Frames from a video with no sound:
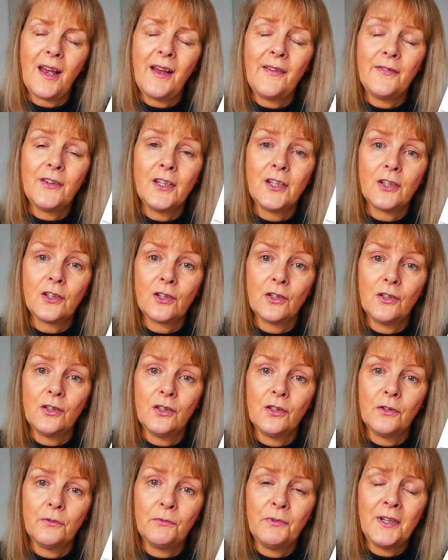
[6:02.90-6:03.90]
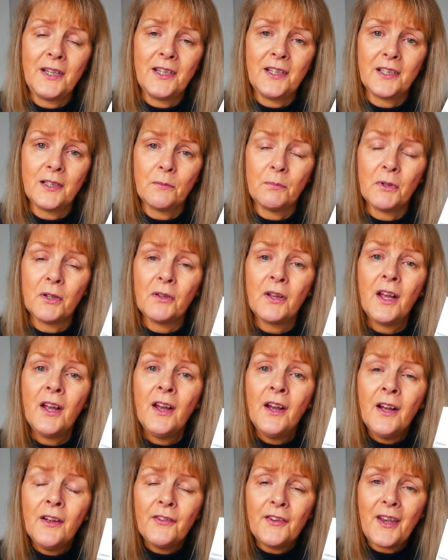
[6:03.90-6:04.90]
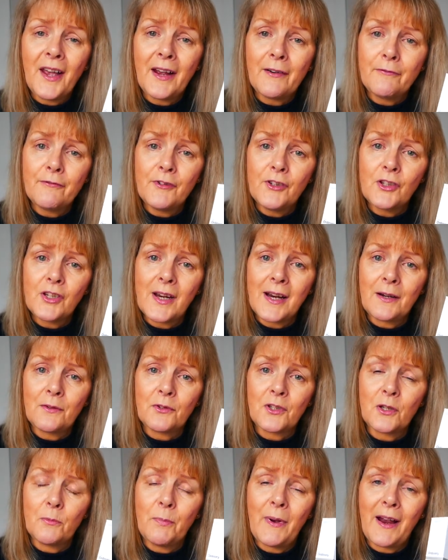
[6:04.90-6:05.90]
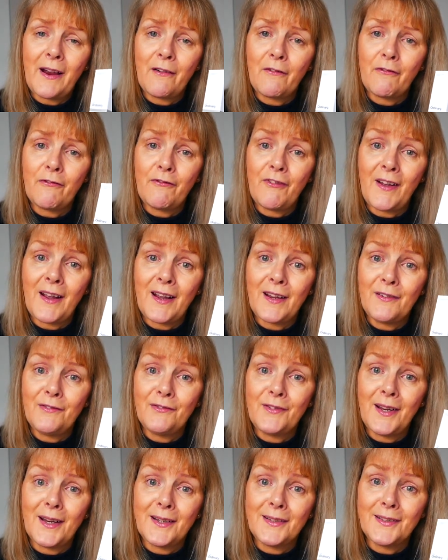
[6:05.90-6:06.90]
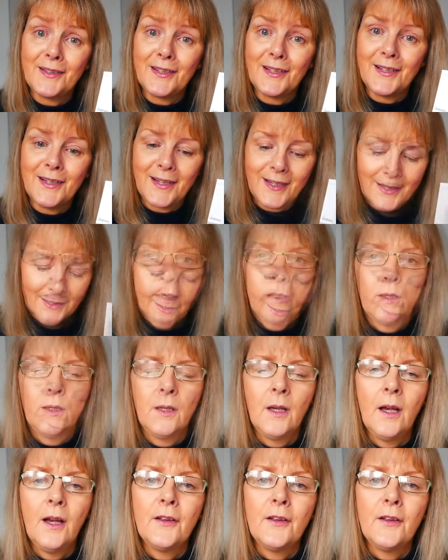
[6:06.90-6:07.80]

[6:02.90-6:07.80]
and they're so reasonable. They average out about $5.99.